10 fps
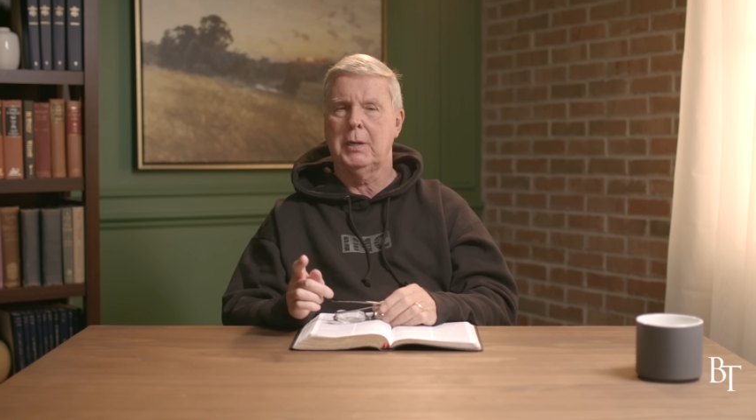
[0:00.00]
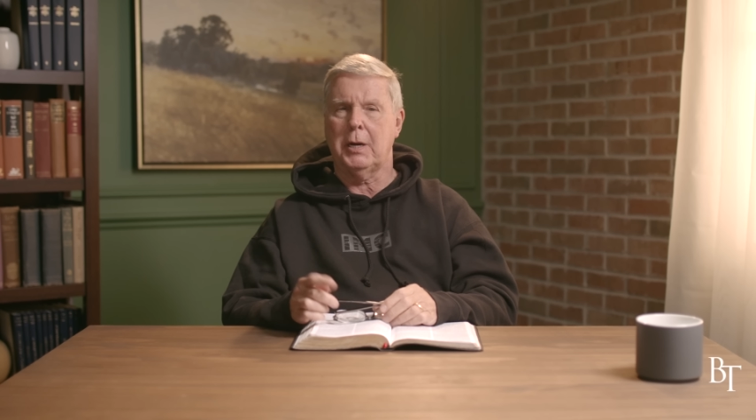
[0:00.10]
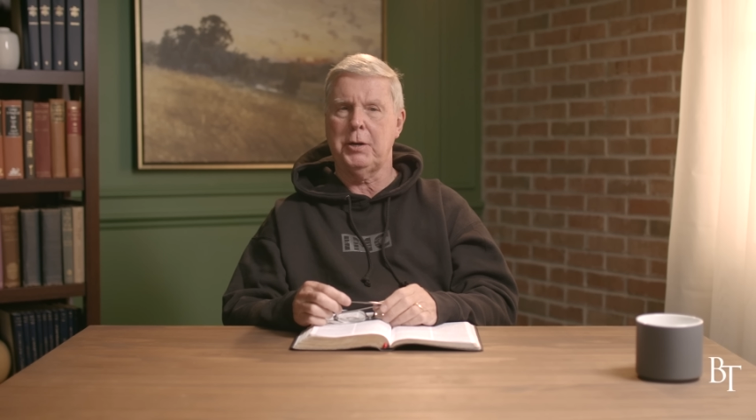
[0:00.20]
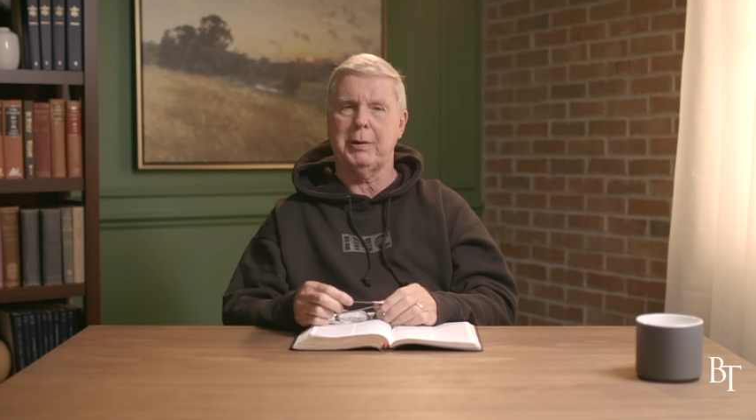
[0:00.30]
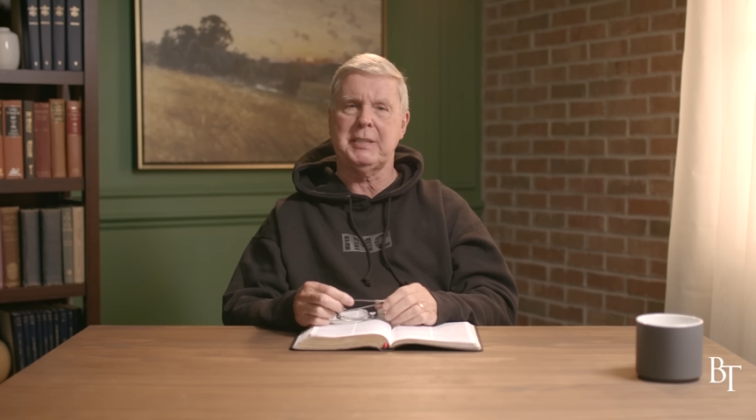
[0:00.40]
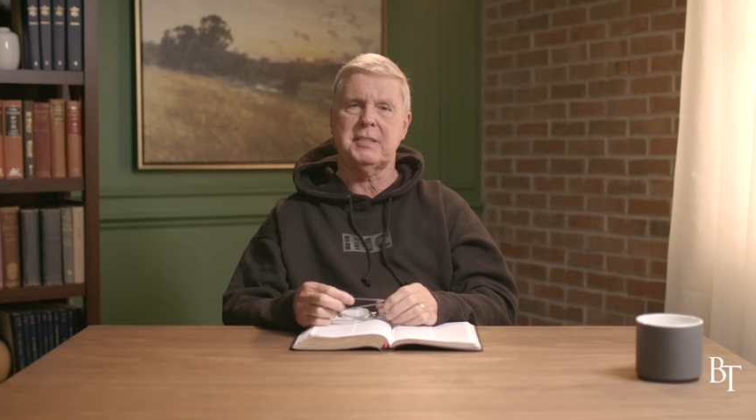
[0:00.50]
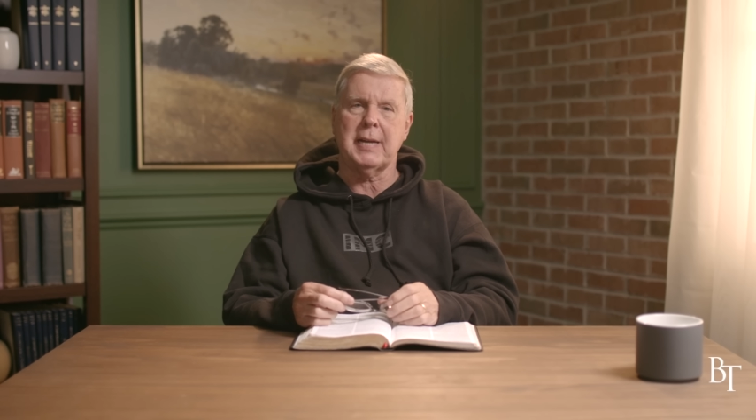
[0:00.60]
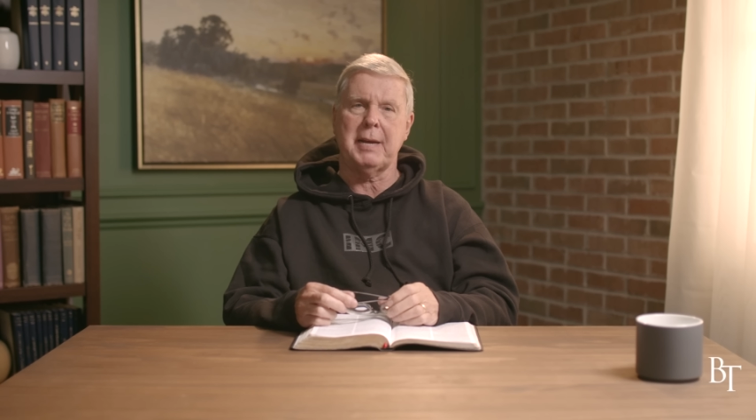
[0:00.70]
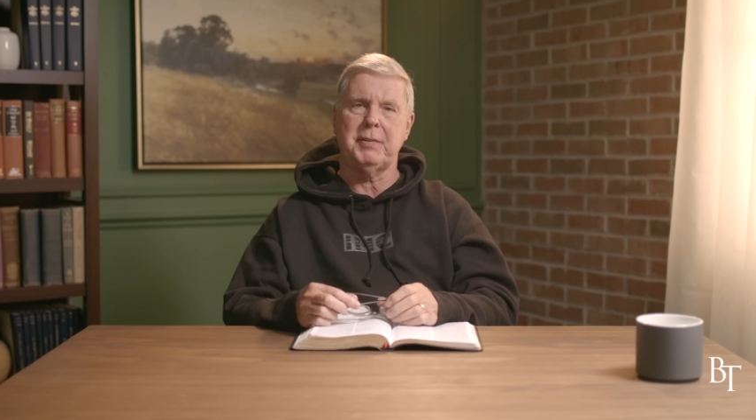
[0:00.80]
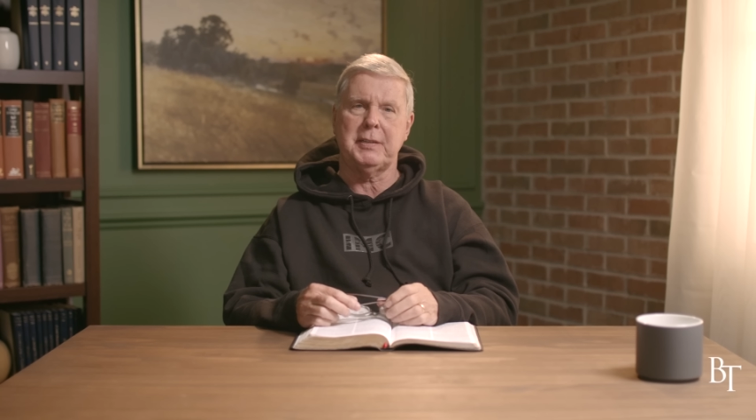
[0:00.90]
anoints
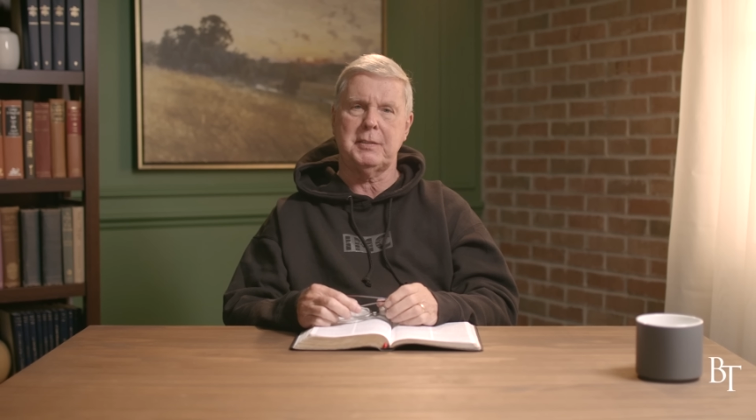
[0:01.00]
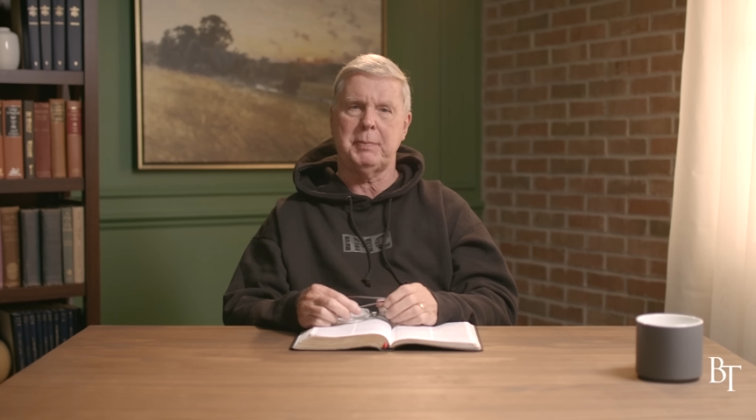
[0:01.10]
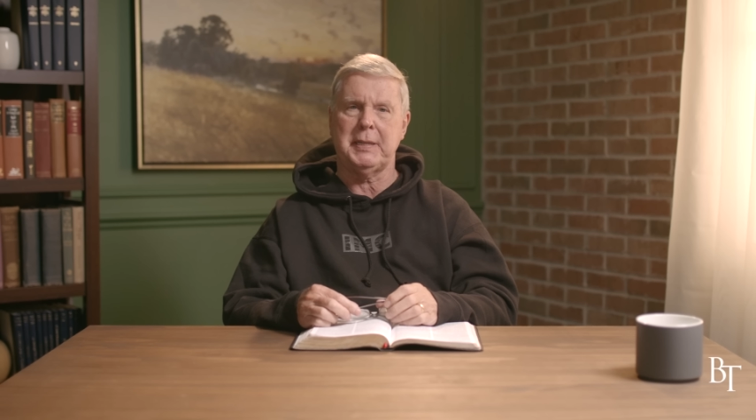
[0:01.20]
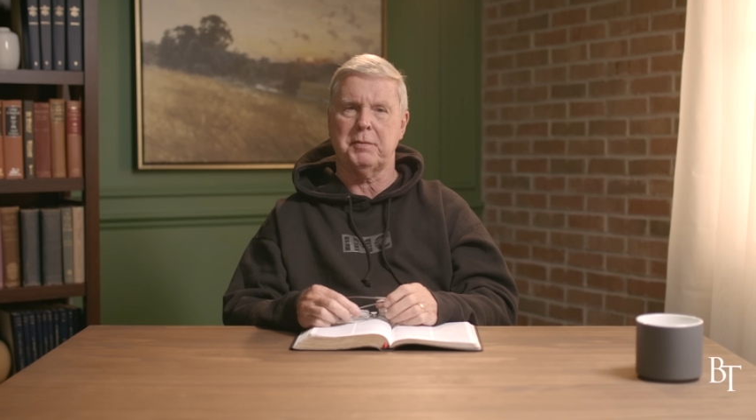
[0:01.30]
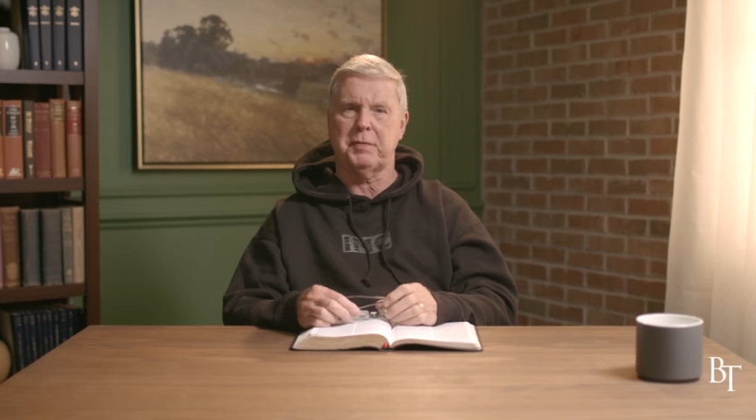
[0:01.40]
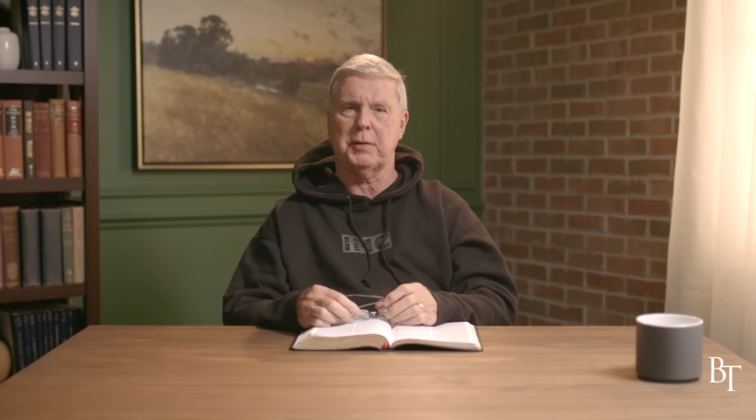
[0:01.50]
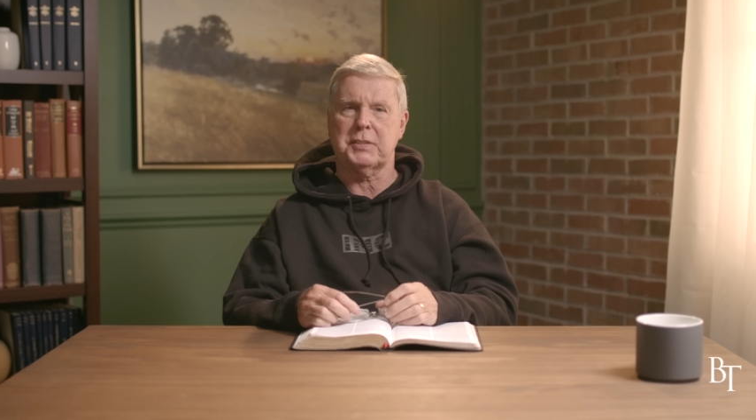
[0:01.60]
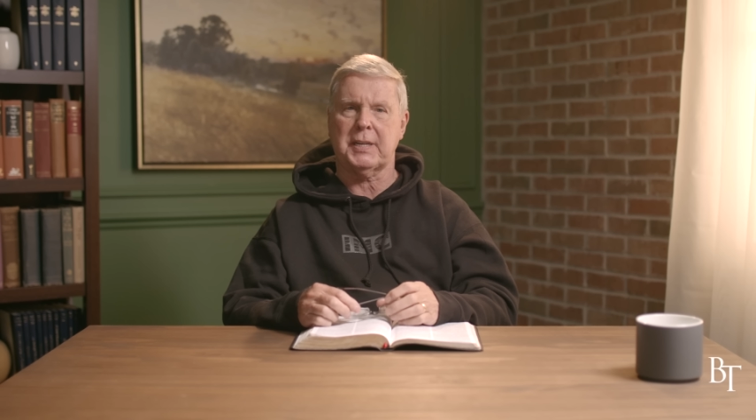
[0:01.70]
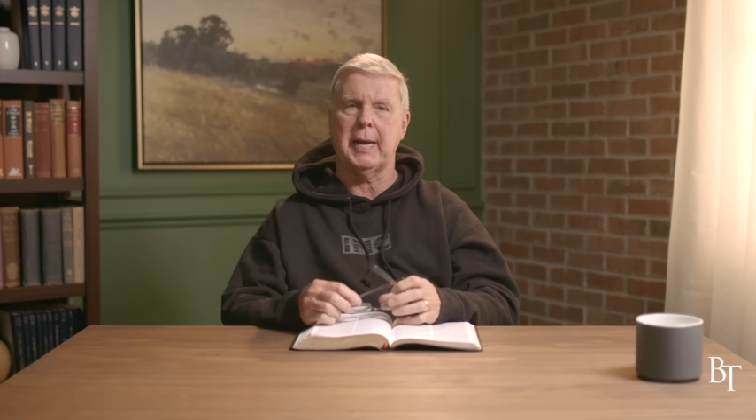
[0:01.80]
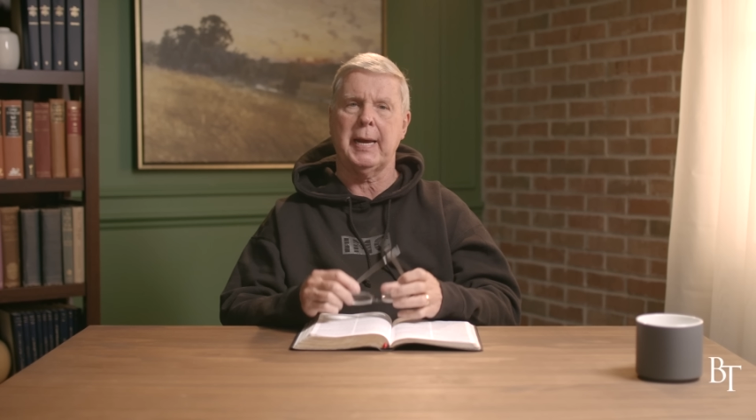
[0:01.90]
David to be the
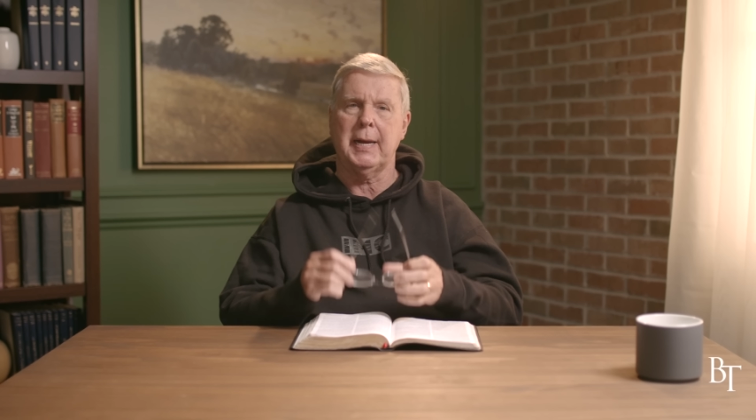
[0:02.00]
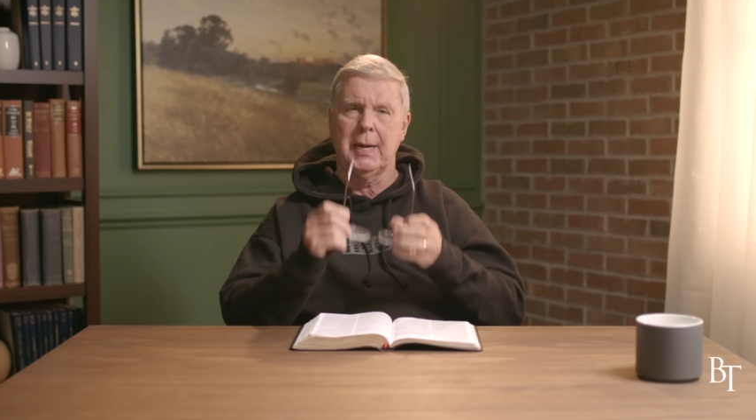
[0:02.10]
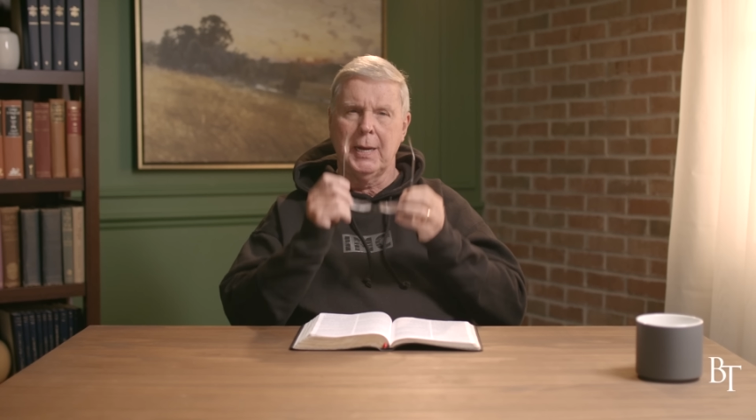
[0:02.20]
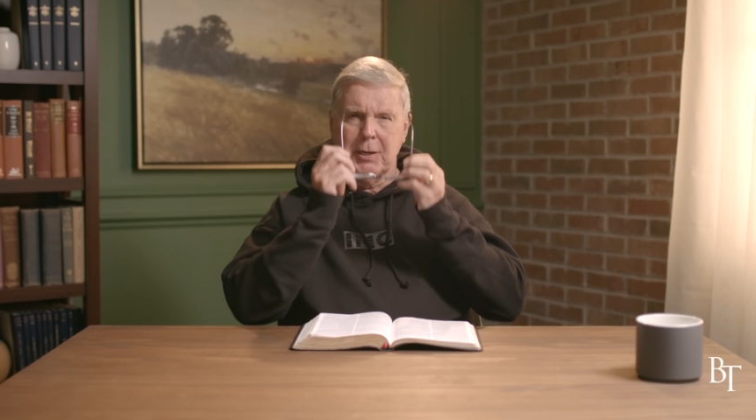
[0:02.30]
first king.